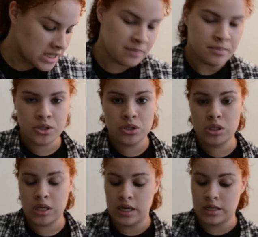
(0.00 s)
keepers
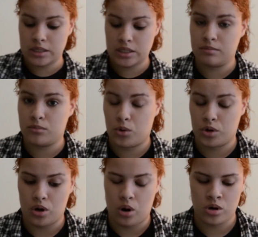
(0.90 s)
and some more
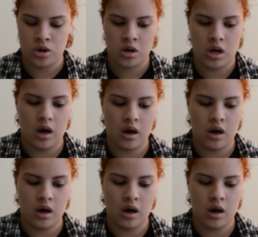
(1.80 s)
yarn.